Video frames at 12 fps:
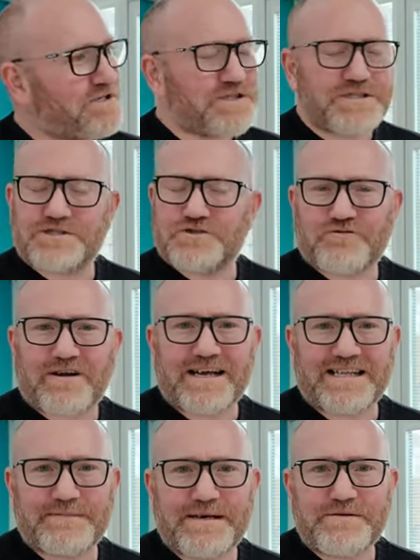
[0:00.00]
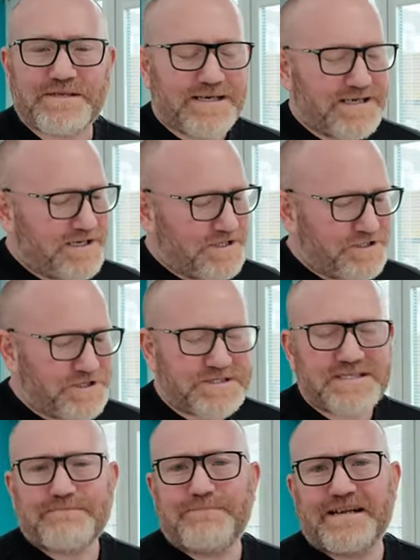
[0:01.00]
and just try them out.
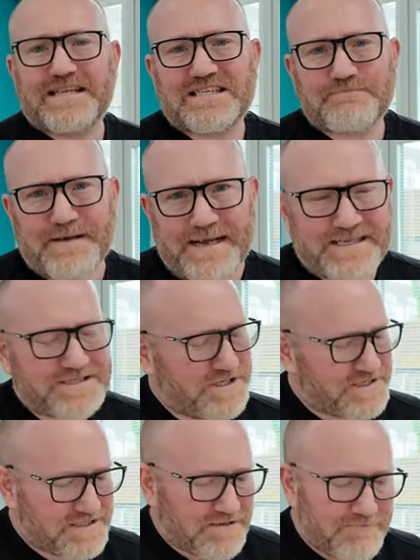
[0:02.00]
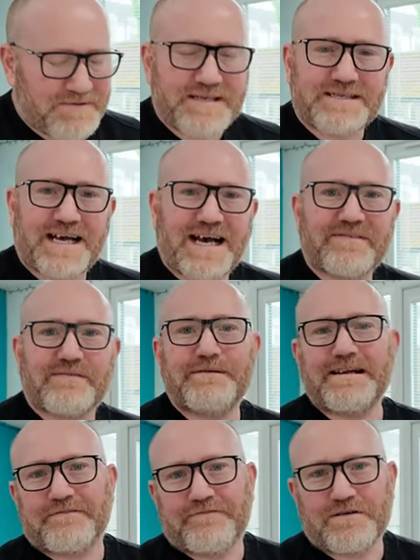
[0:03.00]
just a bit of space, just something to have a
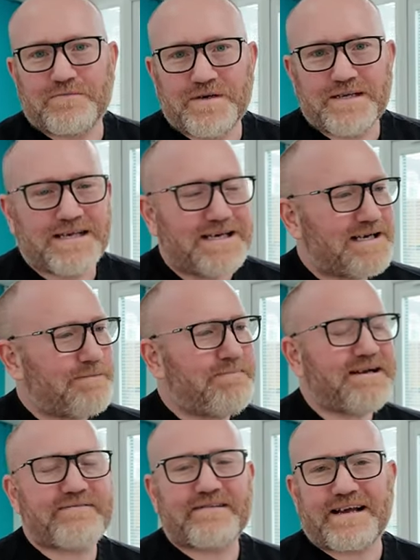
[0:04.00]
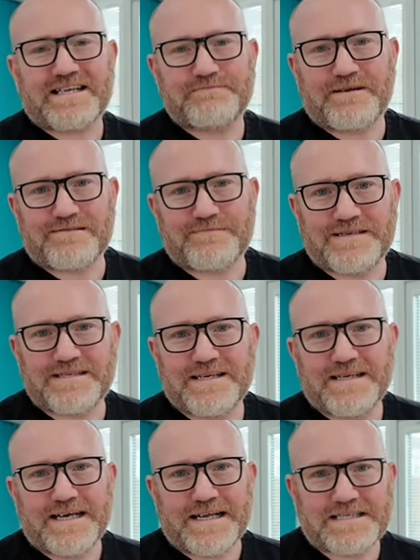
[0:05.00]
bit of fun with, a bit of an experiment
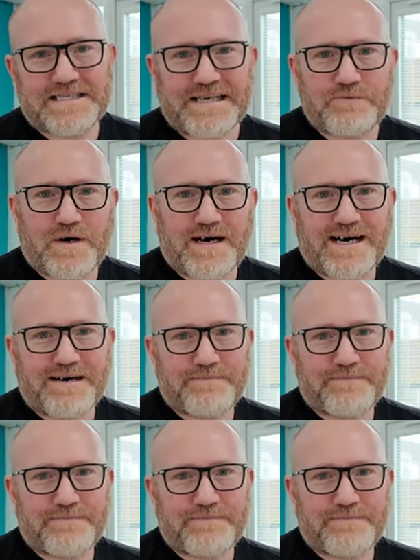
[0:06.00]
and see what